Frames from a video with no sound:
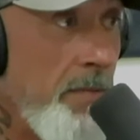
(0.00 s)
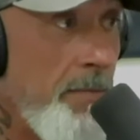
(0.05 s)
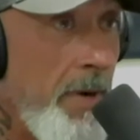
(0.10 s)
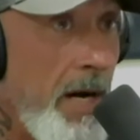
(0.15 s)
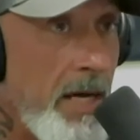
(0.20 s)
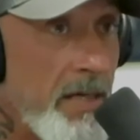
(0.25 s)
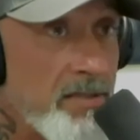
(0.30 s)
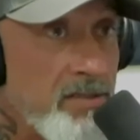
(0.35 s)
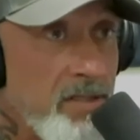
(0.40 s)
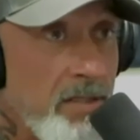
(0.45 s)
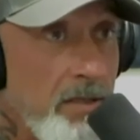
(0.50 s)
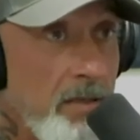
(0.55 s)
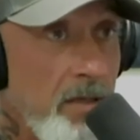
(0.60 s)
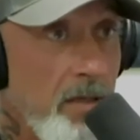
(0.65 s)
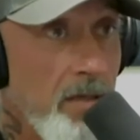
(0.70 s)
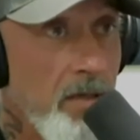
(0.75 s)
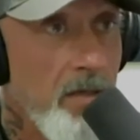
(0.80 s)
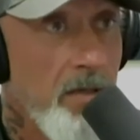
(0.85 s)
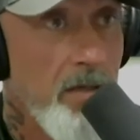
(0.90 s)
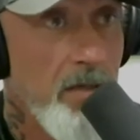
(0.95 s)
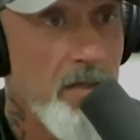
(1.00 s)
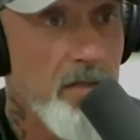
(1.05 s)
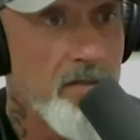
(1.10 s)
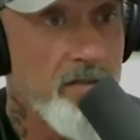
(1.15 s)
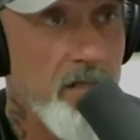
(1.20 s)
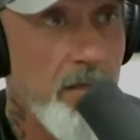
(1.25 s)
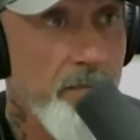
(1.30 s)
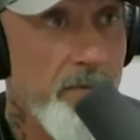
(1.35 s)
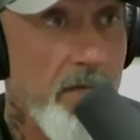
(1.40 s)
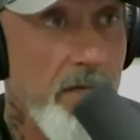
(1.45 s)
boxing,
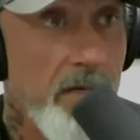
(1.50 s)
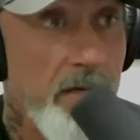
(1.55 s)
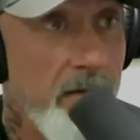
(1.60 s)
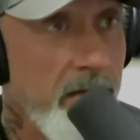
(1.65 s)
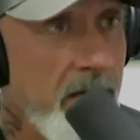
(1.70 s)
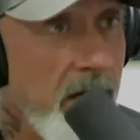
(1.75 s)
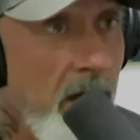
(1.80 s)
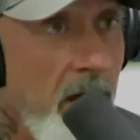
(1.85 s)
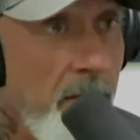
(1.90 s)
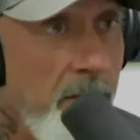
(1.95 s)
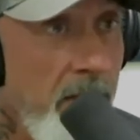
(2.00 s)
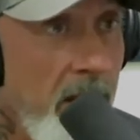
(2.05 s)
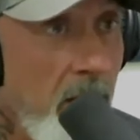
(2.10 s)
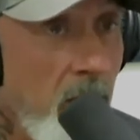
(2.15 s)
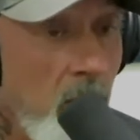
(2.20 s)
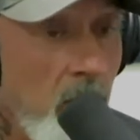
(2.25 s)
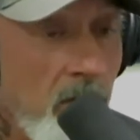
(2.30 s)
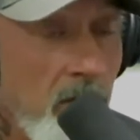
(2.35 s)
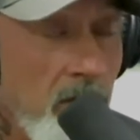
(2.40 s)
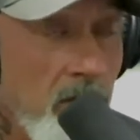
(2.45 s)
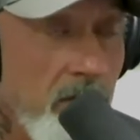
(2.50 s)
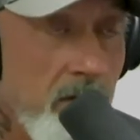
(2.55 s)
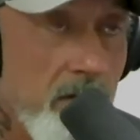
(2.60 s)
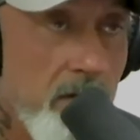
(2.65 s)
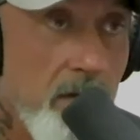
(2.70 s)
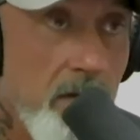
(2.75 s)
something in the combat world.